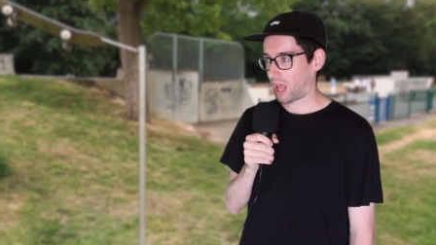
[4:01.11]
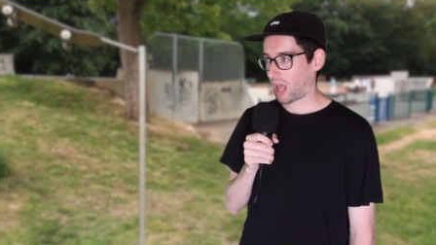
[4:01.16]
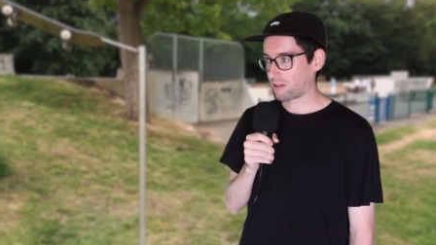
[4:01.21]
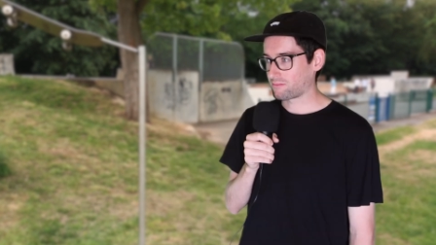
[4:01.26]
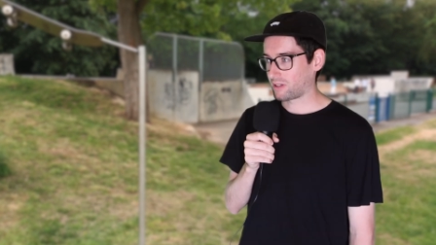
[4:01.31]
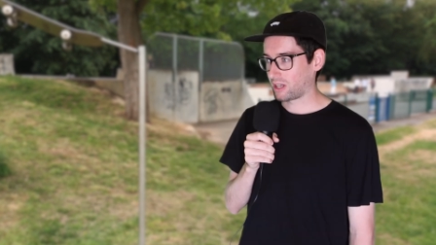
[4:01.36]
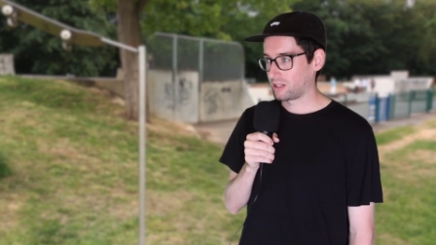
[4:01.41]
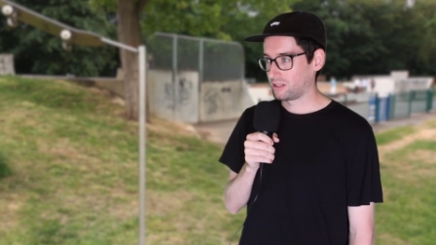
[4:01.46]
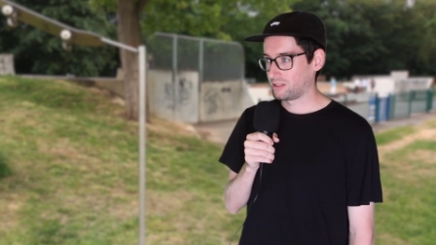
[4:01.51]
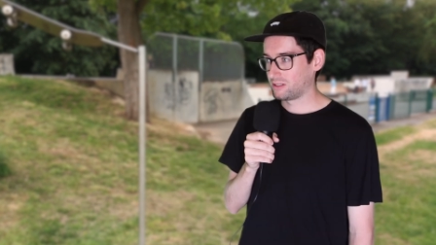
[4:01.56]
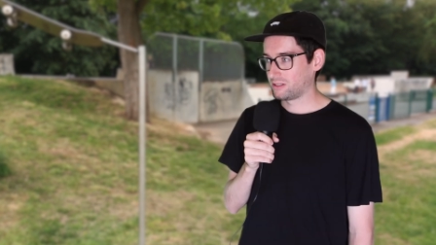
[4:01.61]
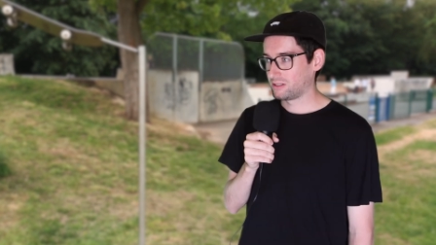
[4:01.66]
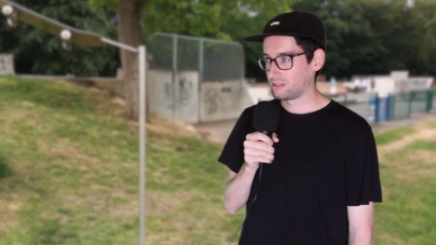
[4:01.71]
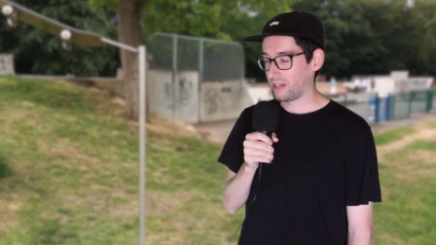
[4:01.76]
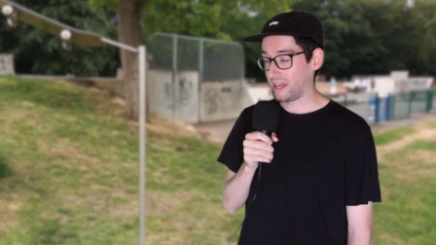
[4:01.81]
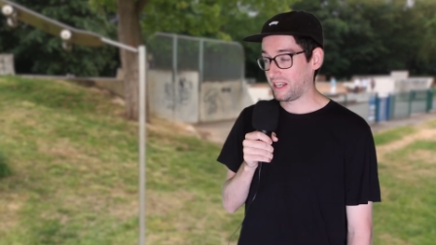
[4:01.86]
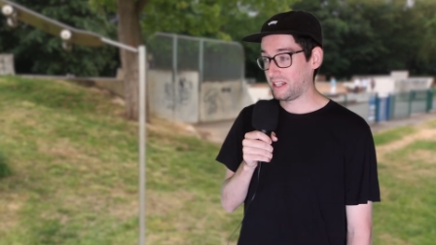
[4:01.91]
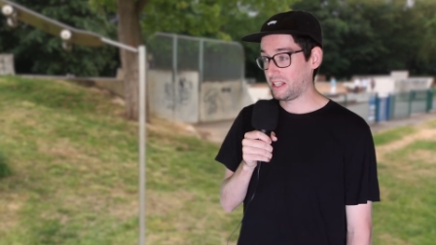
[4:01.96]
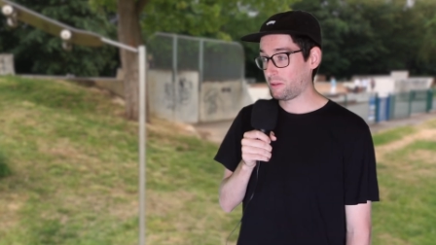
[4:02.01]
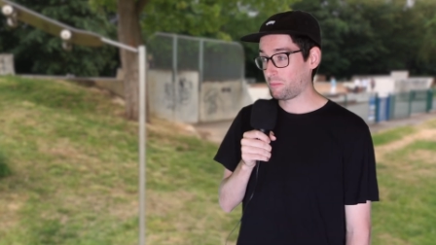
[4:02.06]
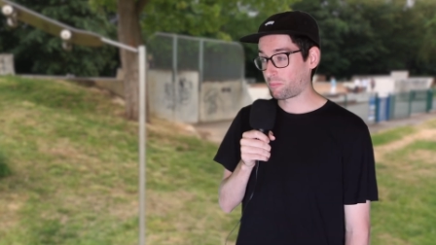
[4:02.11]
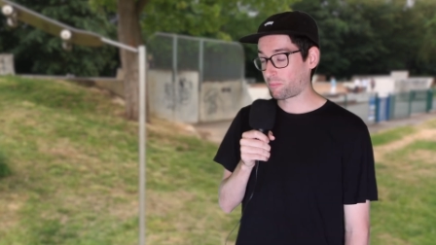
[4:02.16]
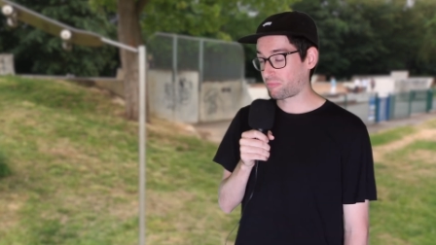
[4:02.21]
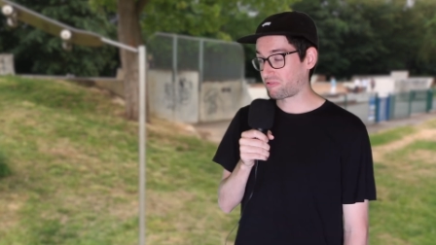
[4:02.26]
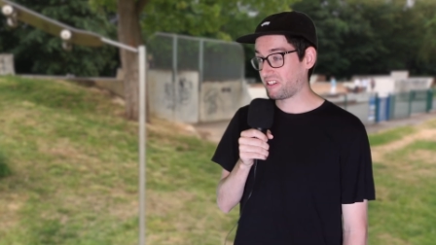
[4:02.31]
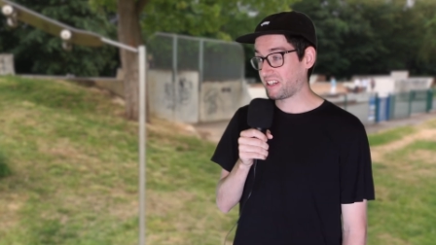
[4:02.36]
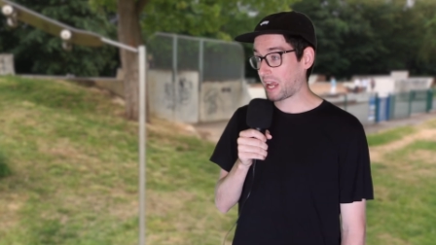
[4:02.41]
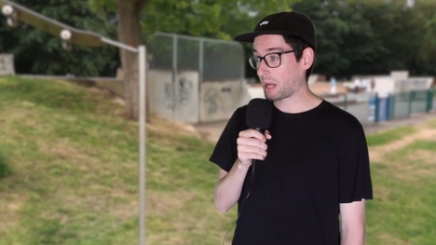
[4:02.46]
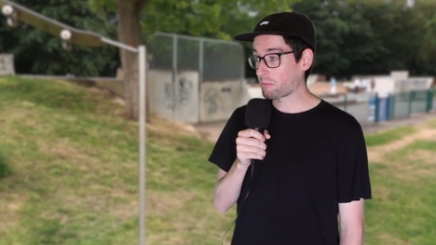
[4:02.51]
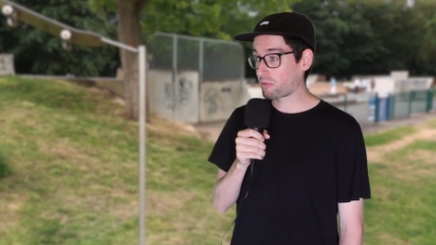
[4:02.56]
C P, any
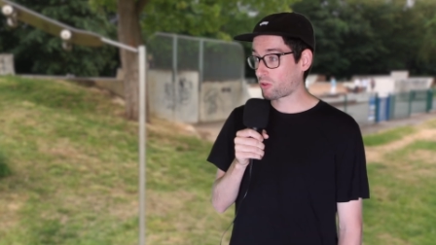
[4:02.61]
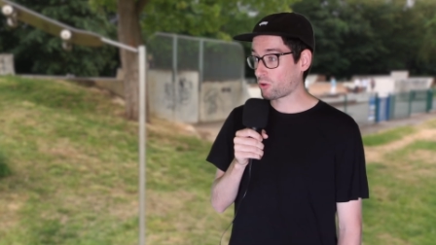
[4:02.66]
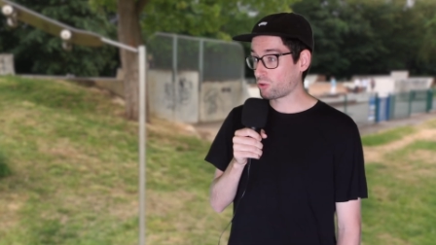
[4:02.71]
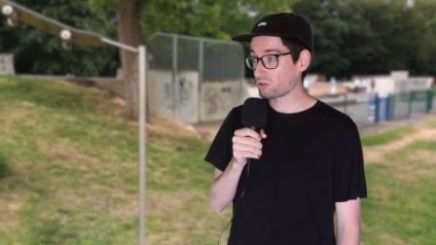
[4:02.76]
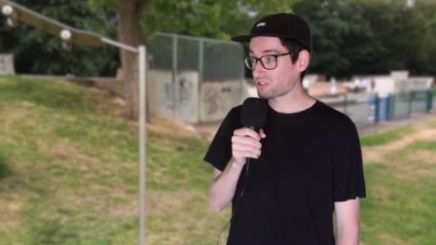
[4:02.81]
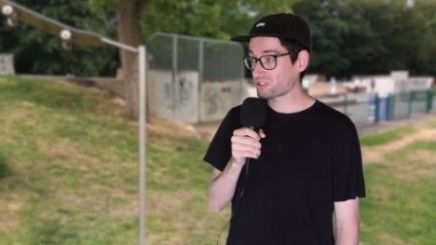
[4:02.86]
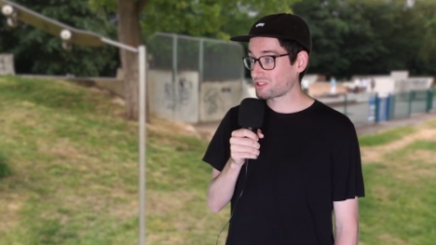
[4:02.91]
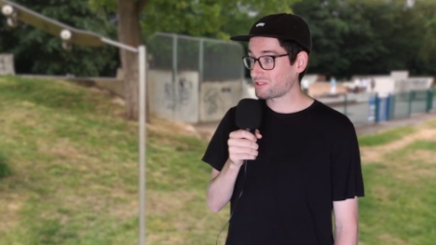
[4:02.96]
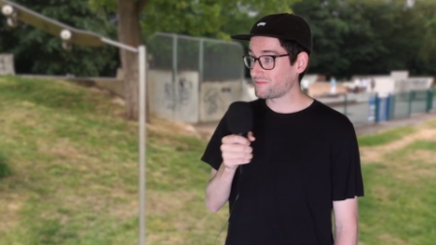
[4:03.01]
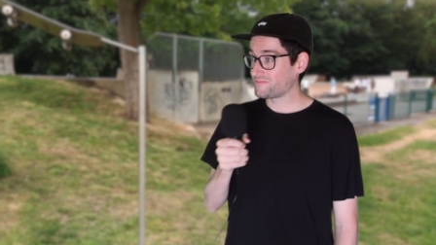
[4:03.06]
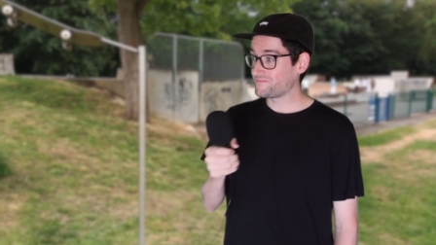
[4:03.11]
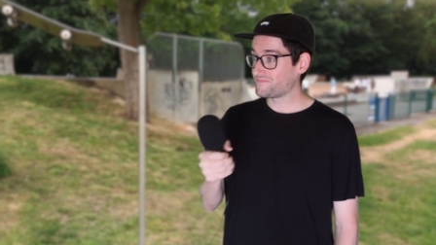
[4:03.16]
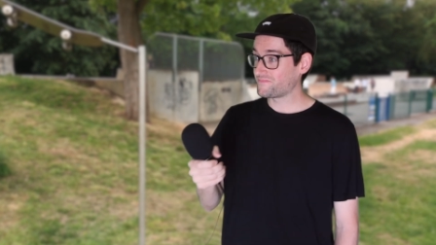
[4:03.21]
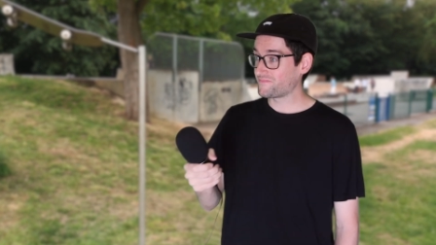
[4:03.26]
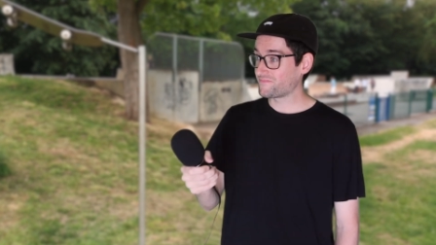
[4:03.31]
pre-game thoughts?